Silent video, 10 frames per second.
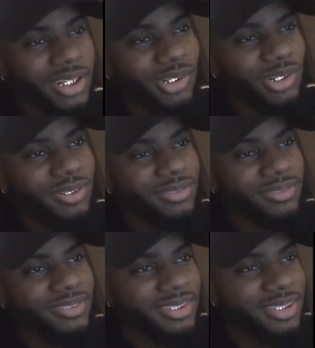I don't know.
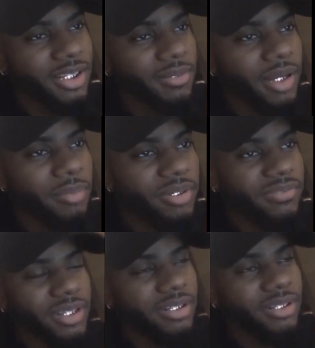Not a big
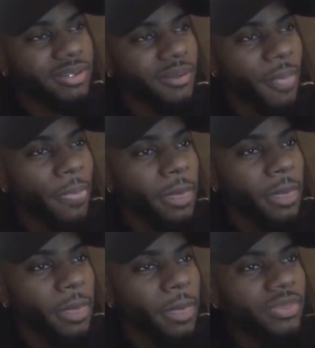fan.
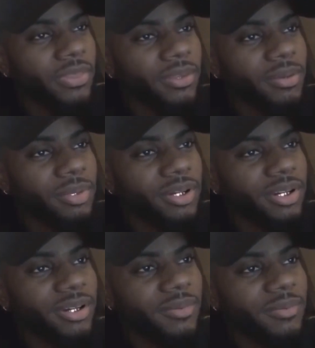But,
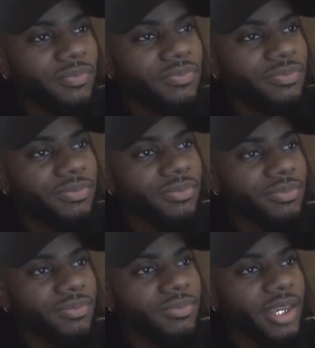
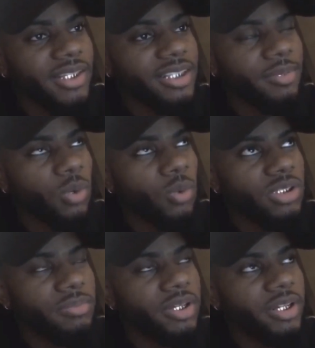except there
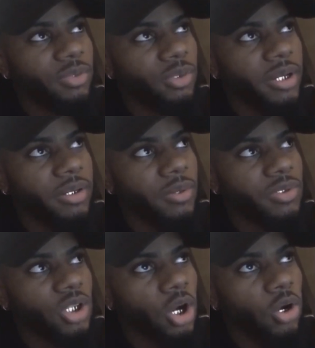was a medieval game that
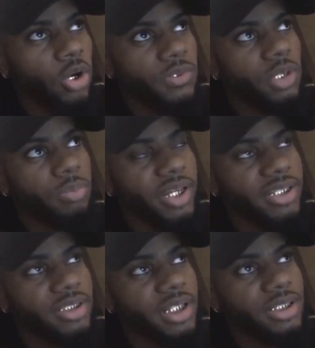was cold. It was on
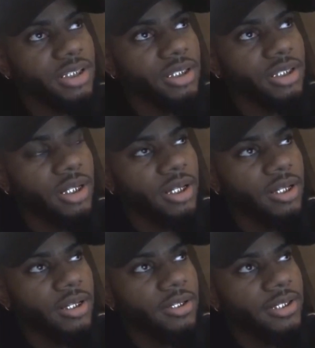PlayStation.
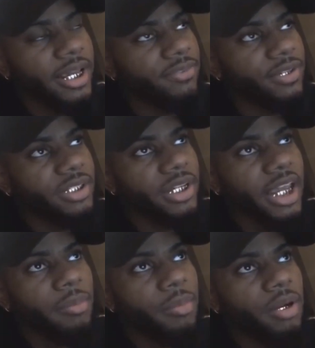Yeah, I forget the
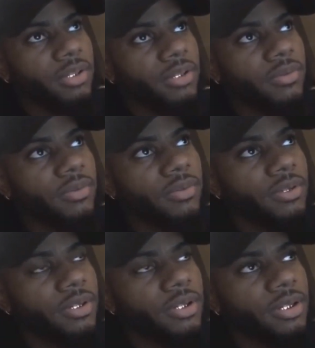name of it.
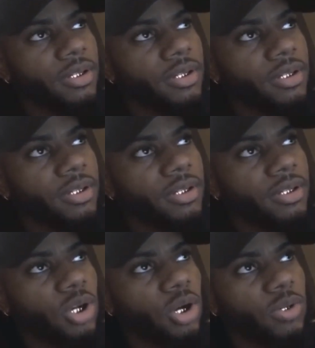It
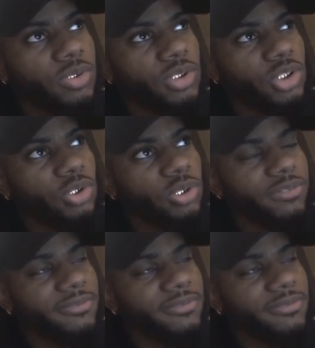was cold. It was a dude.